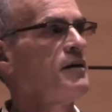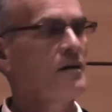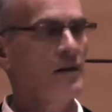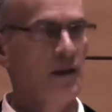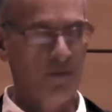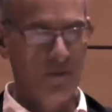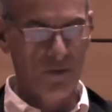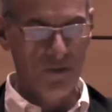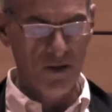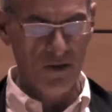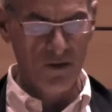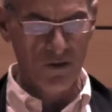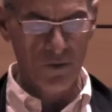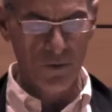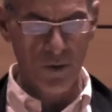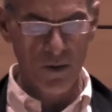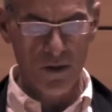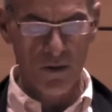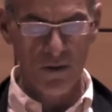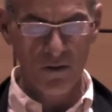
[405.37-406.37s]
in Livni's
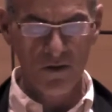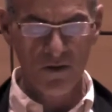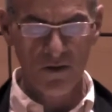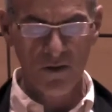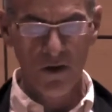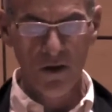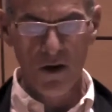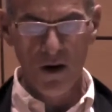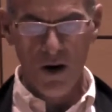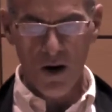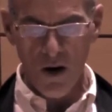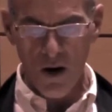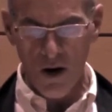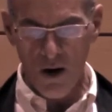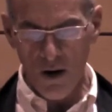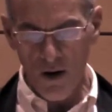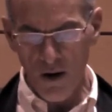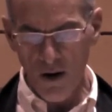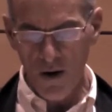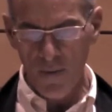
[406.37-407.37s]
words,
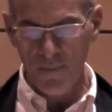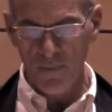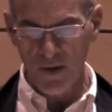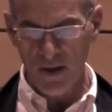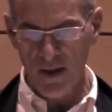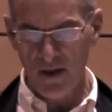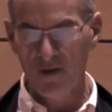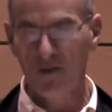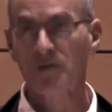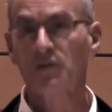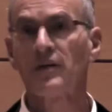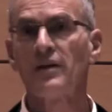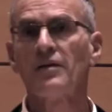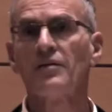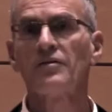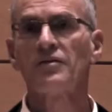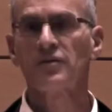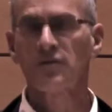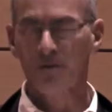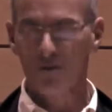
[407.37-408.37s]
harm
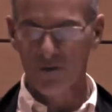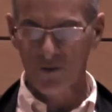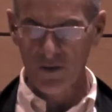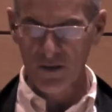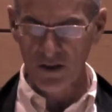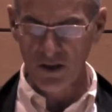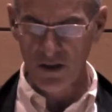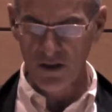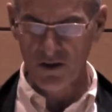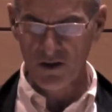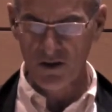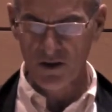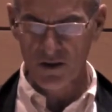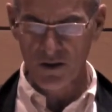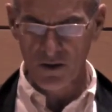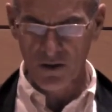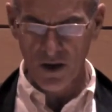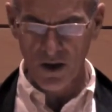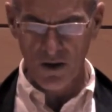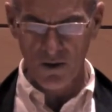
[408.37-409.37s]
Israel's
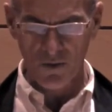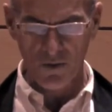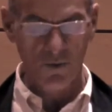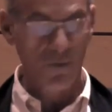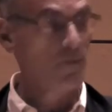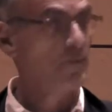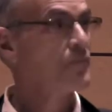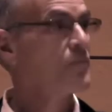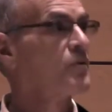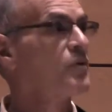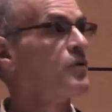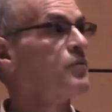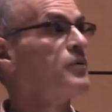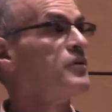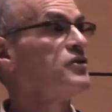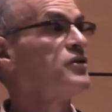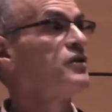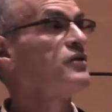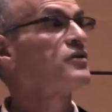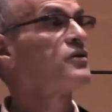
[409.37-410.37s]
strategic goal,
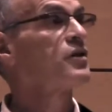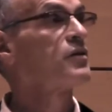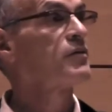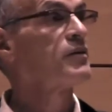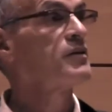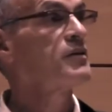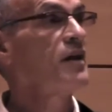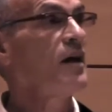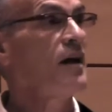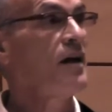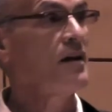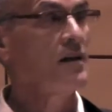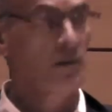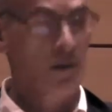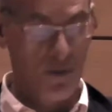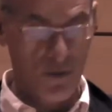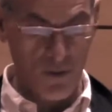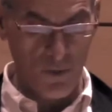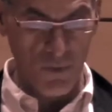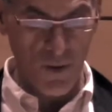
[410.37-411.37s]
which is to
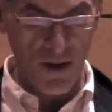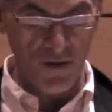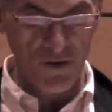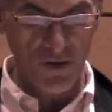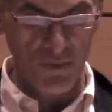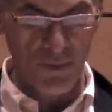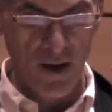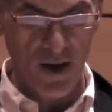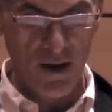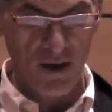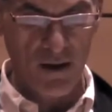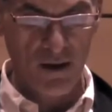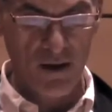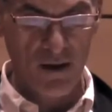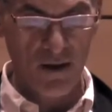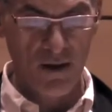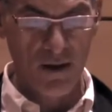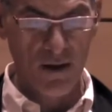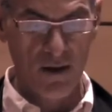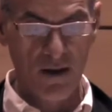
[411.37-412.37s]
retain the West Bank.
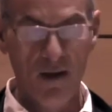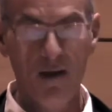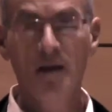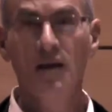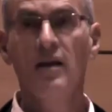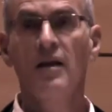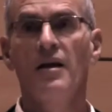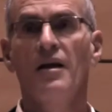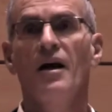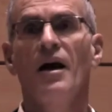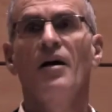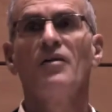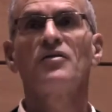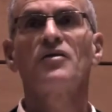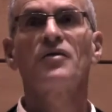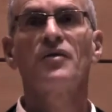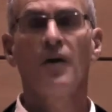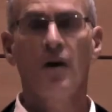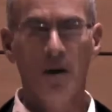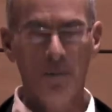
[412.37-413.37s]

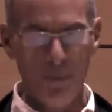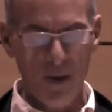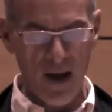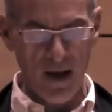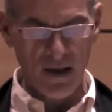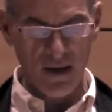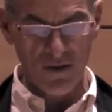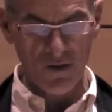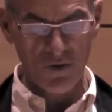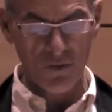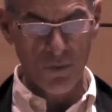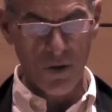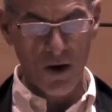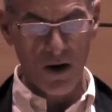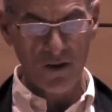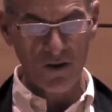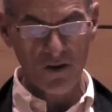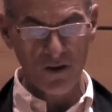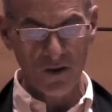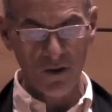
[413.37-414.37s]
As far back as
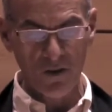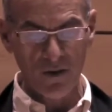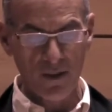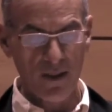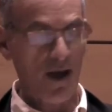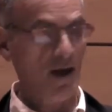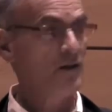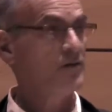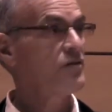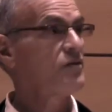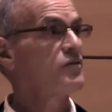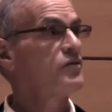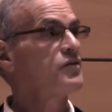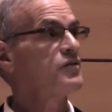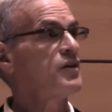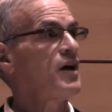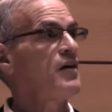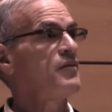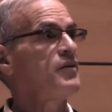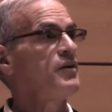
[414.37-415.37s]
March
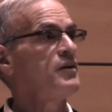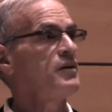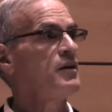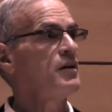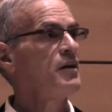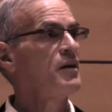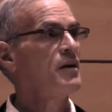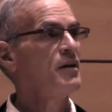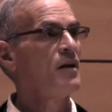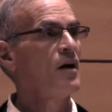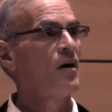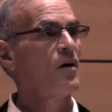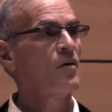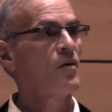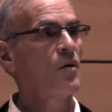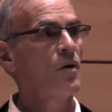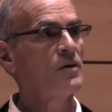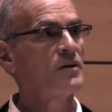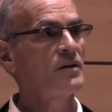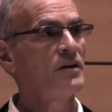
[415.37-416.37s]
2007,
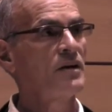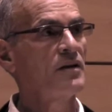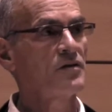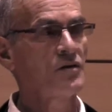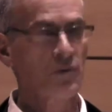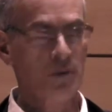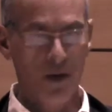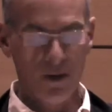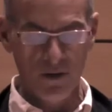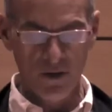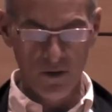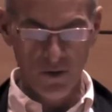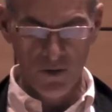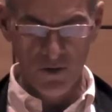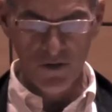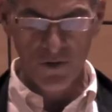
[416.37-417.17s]
according to Israeli